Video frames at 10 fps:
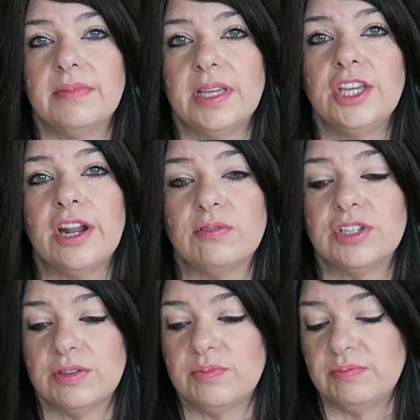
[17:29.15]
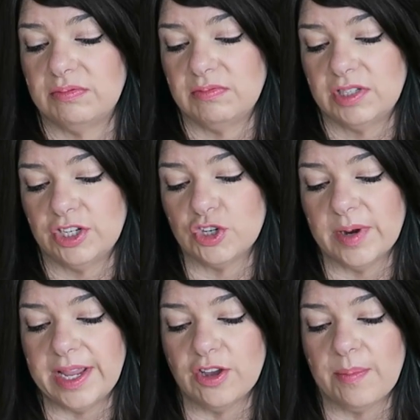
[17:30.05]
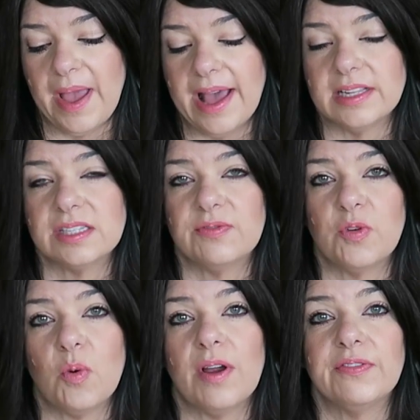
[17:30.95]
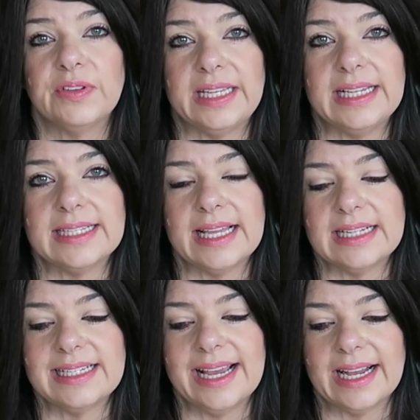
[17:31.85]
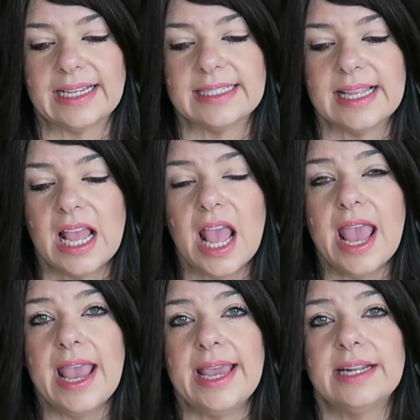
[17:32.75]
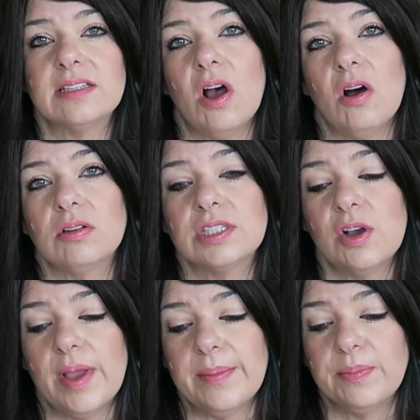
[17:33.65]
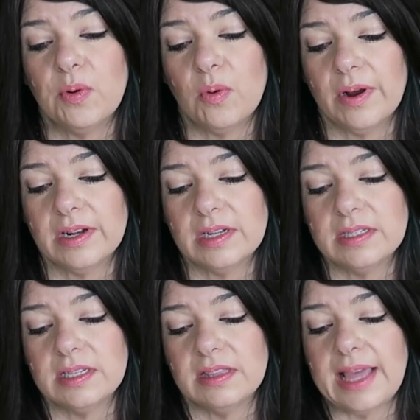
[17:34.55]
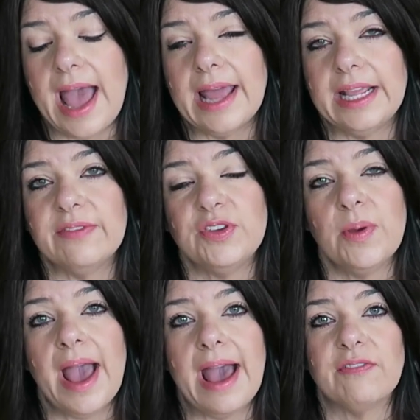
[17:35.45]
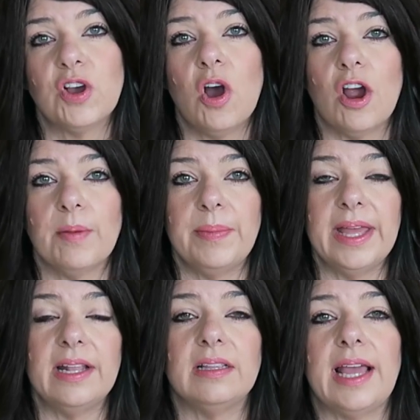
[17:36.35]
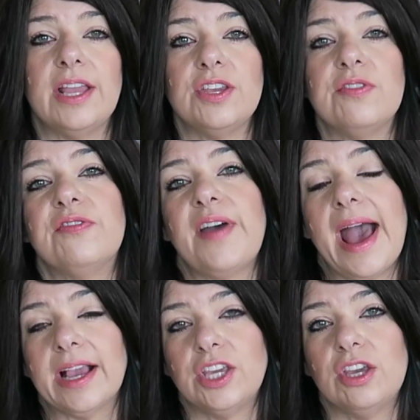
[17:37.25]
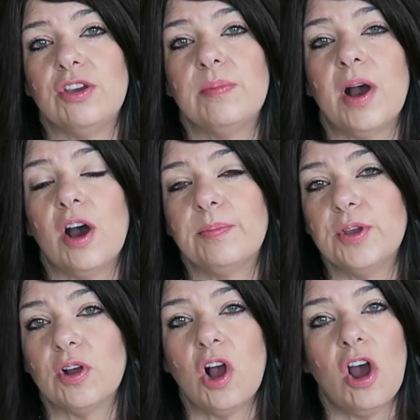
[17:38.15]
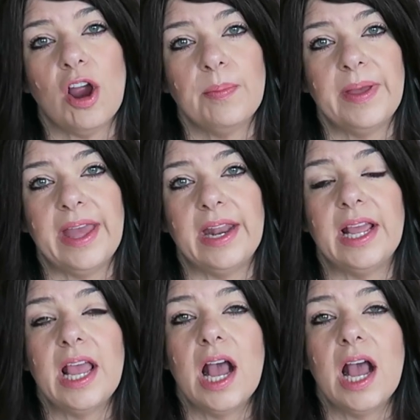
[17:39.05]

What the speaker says: you know, to treat your pets for fleas and ticks. It is also important that if you have carpet, that you vacuum up your carpet